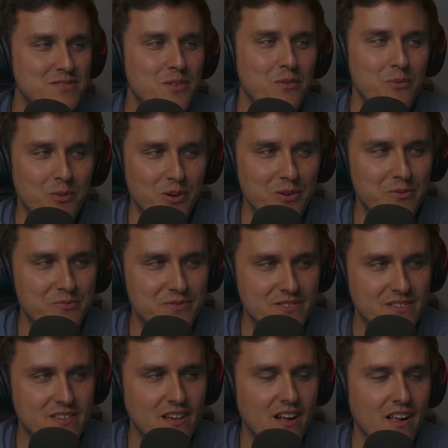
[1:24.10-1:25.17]

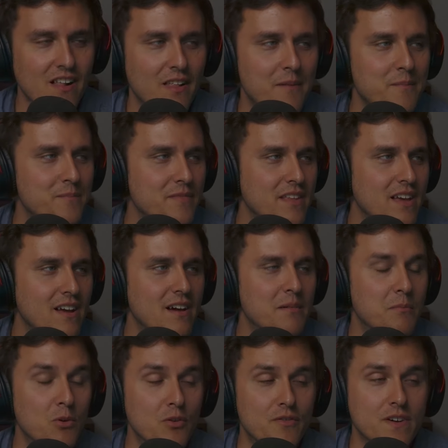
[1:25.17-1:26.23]
Whoops.
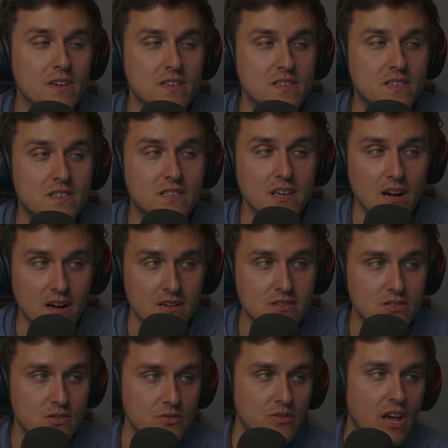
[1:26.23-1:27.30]
Moving sucks,
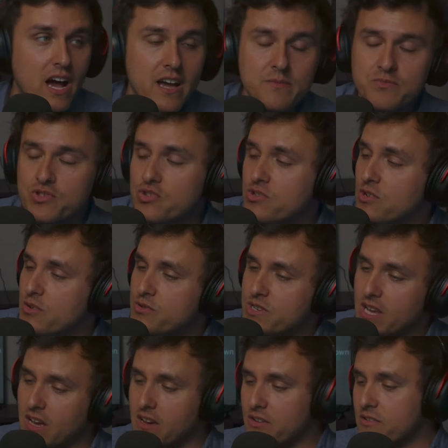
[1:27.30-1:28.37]
dude. I'm so
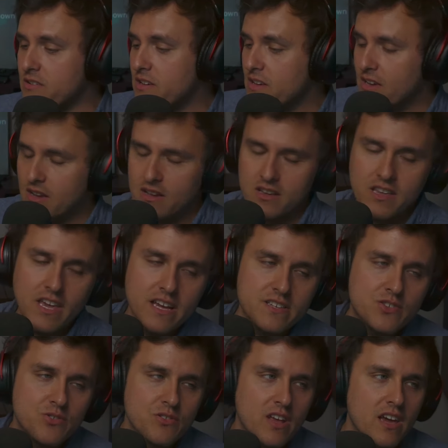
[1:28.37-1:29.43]
tired.
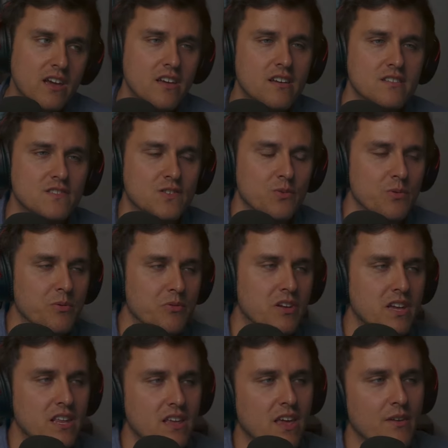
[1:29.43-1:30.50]
Yesterday, so we were
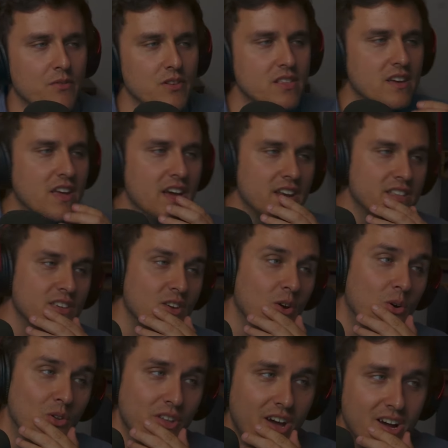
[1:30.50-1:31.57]
getting everything out of the
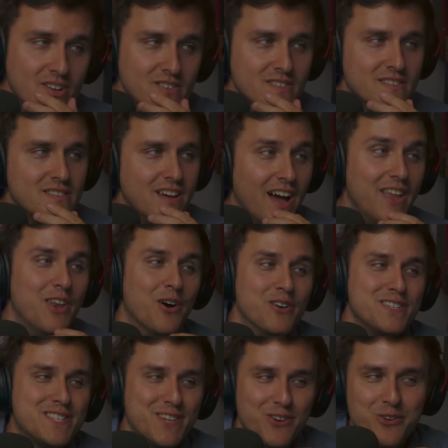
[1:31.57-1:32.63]
old house. I know
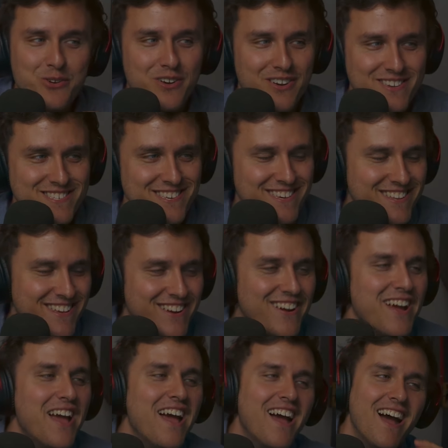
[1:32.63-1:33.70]
it's so crazy in there.
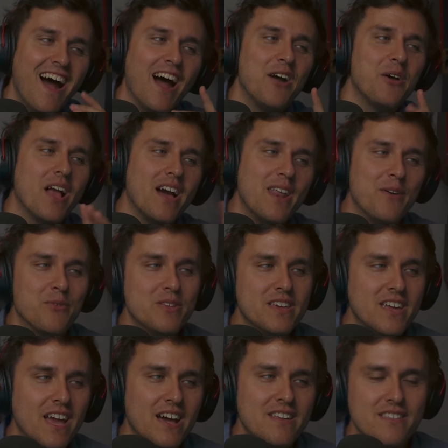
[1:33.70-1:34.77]
I got
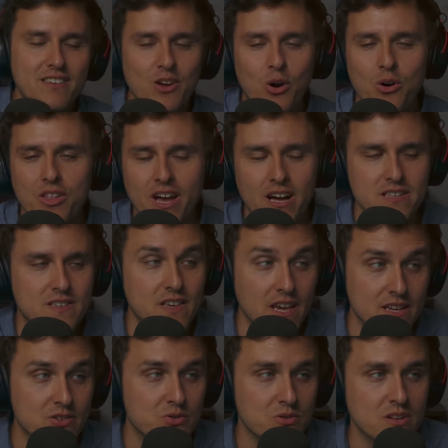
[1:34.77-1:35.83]
everything out of the old house
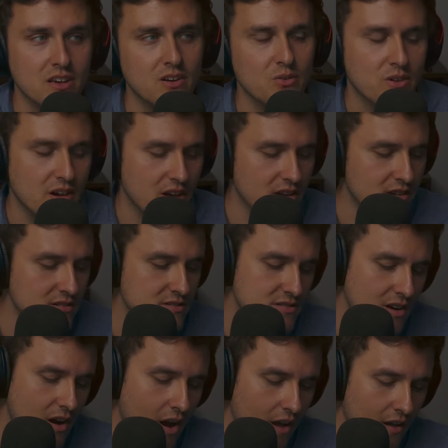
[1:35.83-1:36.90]
yesterday, okay?
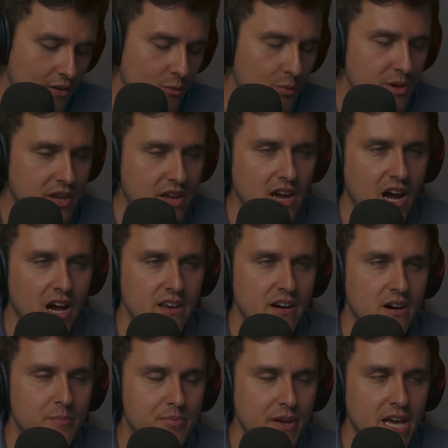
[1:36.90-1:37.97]
We got
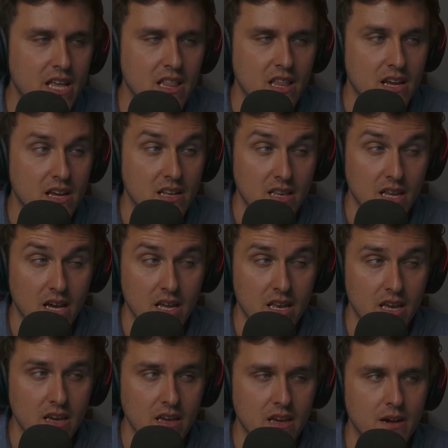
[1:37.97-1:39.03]
up at like 9
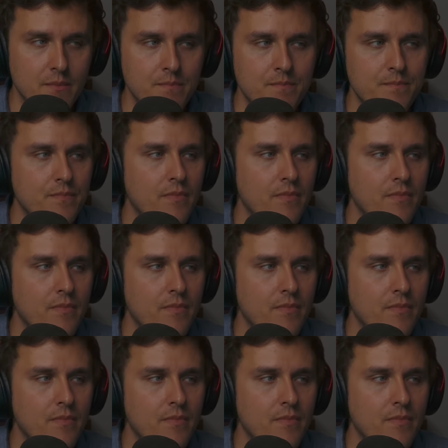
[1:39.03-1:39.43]
a.m.